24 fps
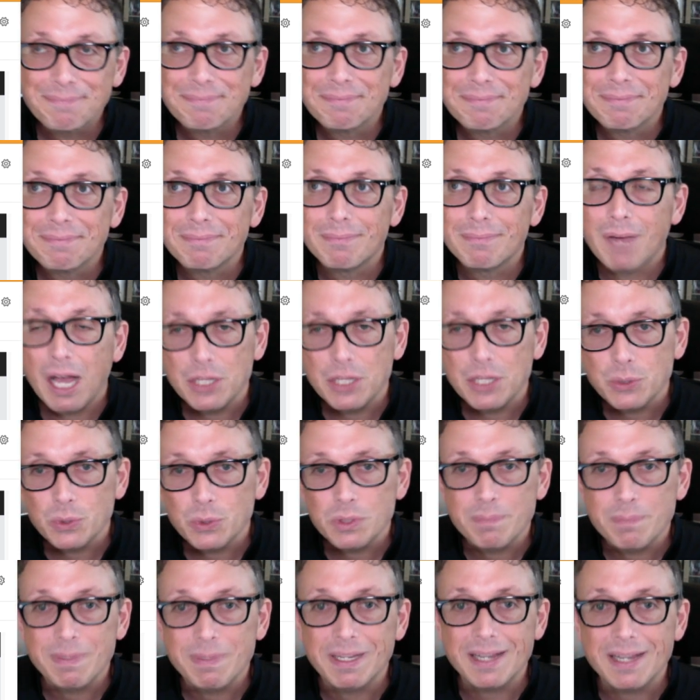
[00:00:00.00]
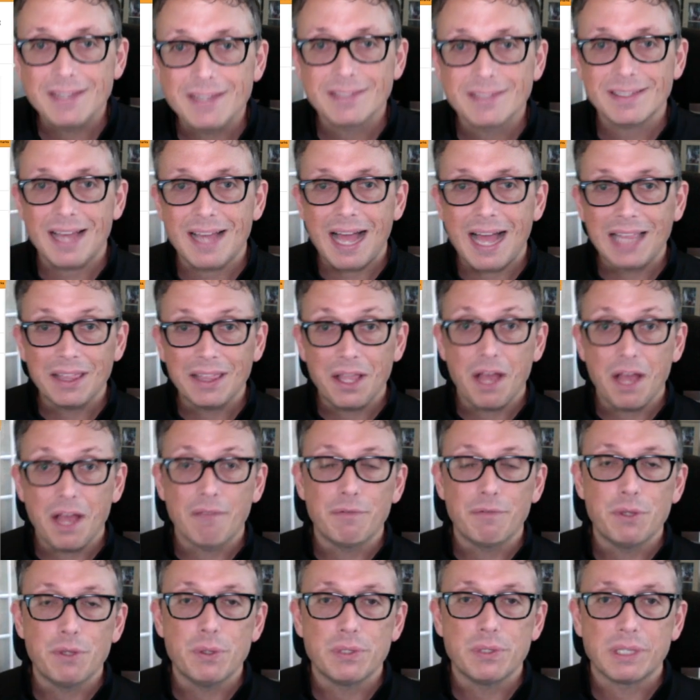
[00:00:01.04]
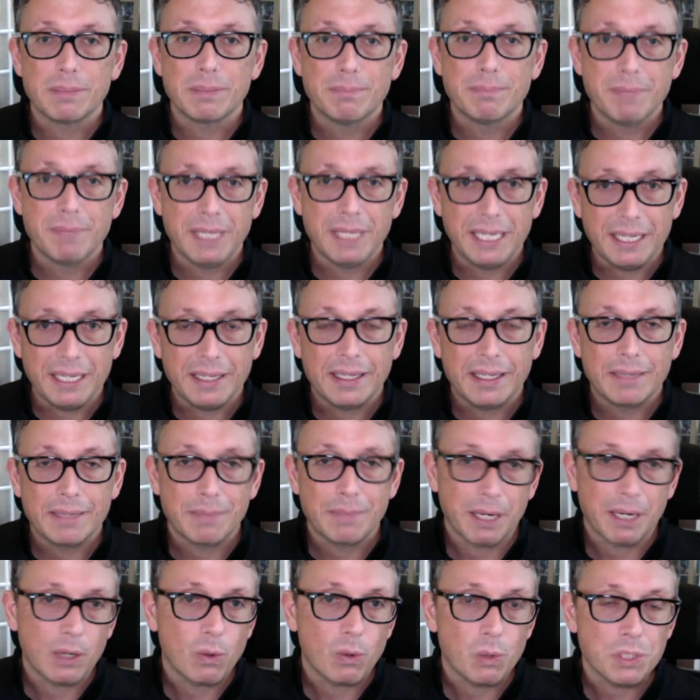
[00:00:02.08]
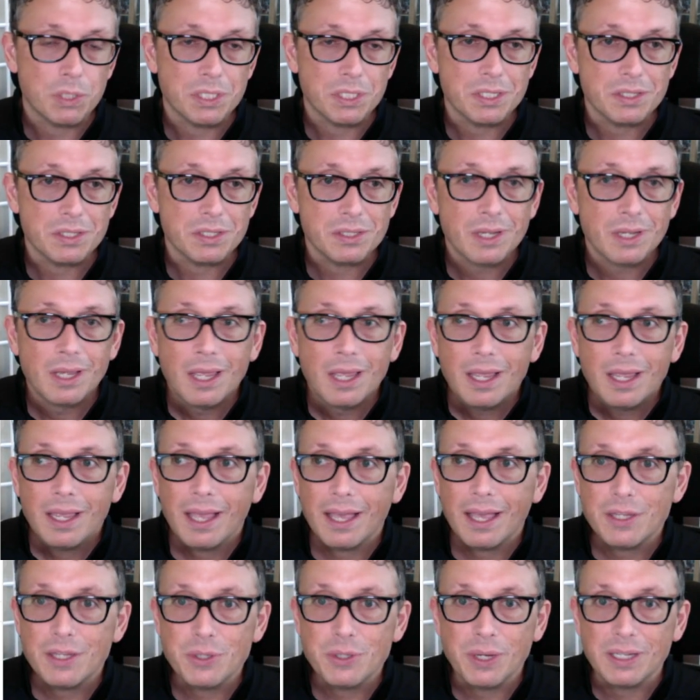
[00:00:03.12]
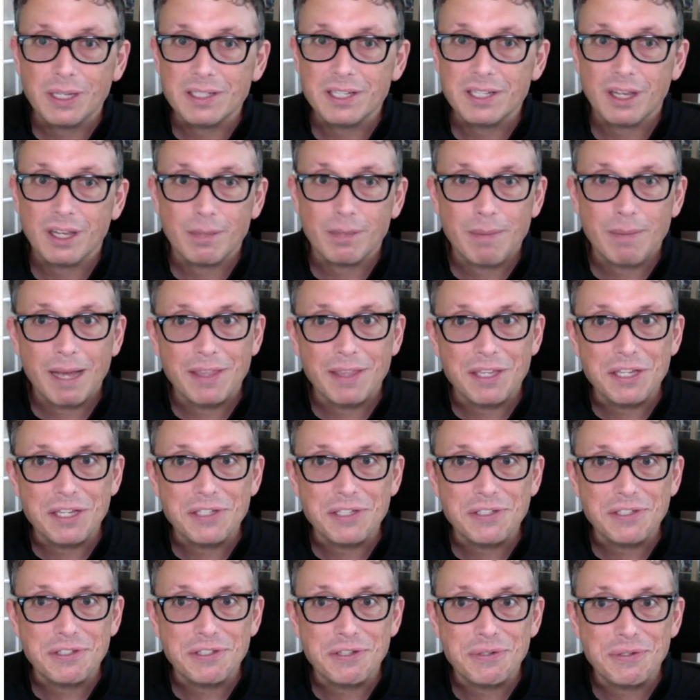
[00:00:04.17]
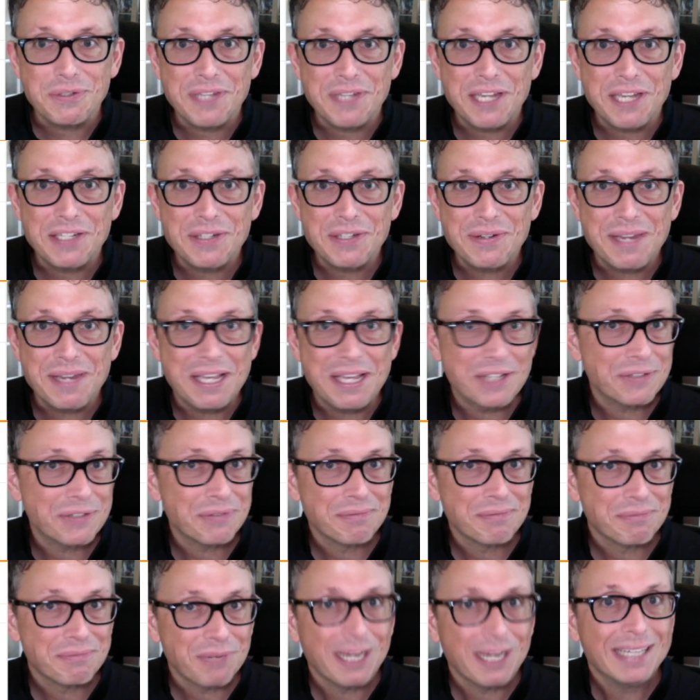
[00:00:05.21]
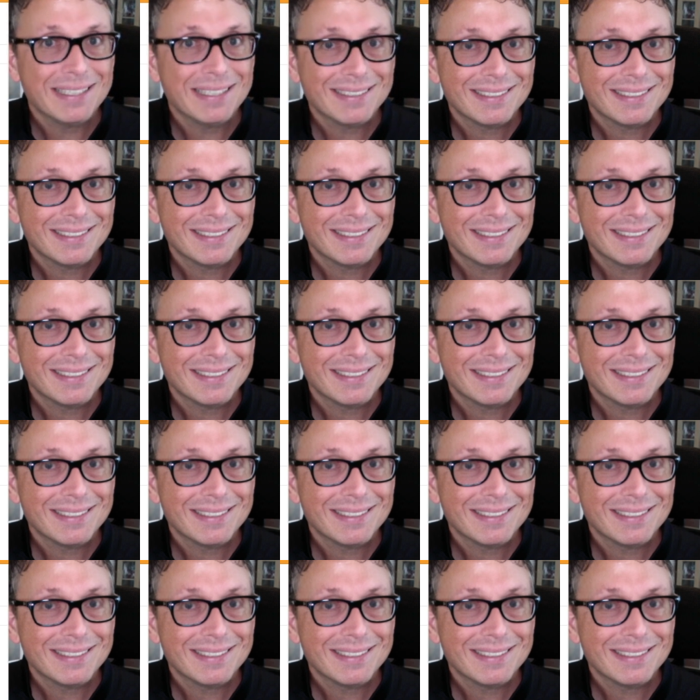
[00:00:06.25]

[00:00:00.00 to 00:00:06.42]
modules because I love using media in my courses, as you can tell by these Tuesday tune-ins, right?